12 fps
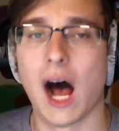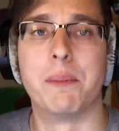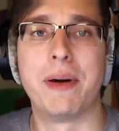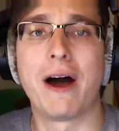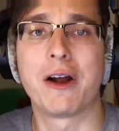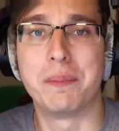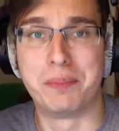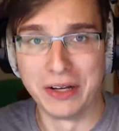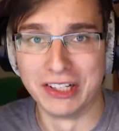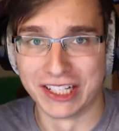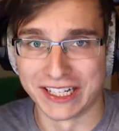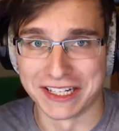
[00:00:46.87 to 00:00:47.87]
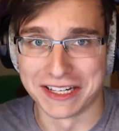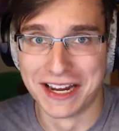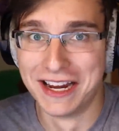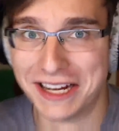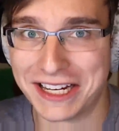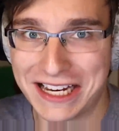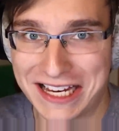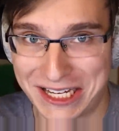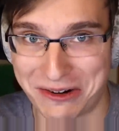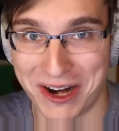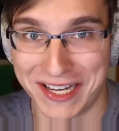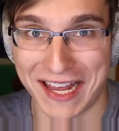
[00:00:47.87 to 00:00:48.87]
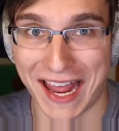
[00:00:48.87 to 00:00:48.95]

about a billion Squid